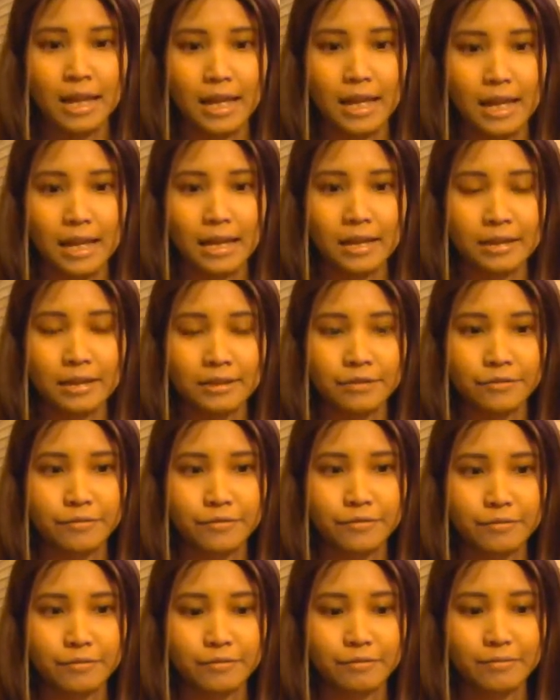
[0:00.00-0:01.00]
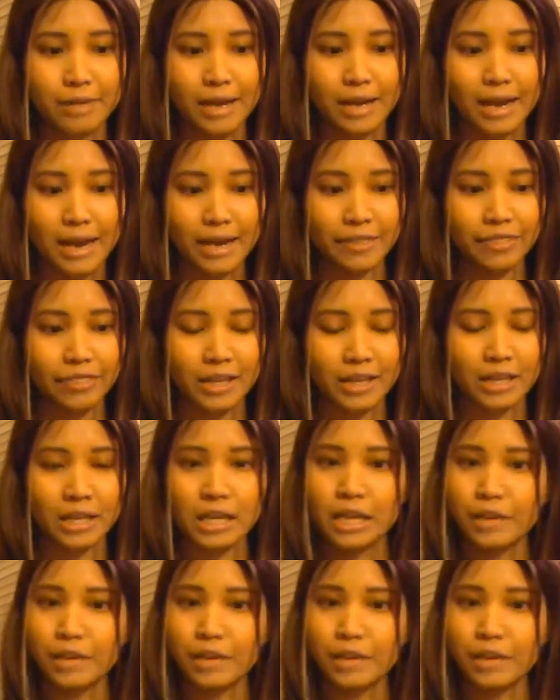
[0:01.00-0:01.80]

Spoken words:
And I think